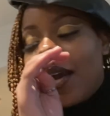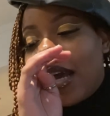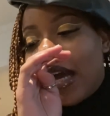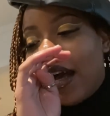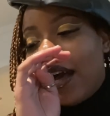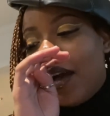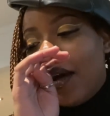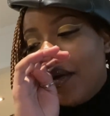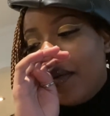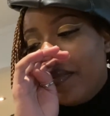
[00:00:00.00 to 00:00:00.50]

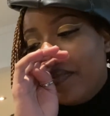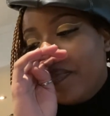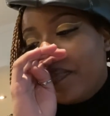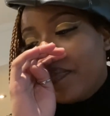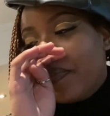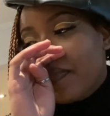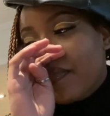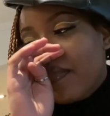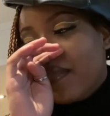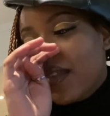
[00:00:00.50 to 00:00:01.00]

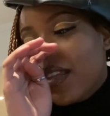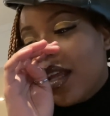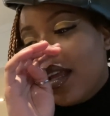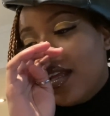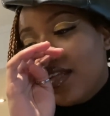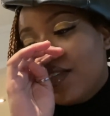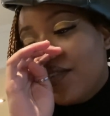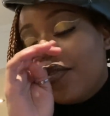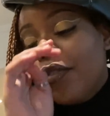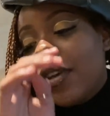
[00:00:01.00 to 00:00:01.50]

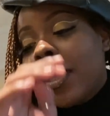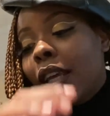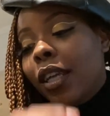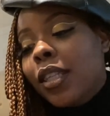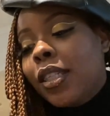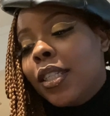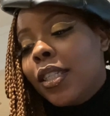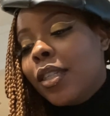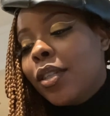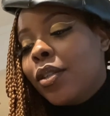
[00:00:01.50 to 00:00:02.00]
Don't forget
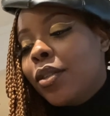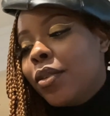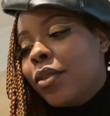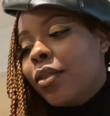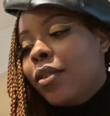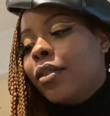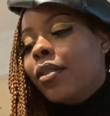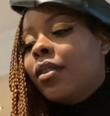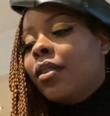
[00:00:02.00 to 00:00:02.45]
to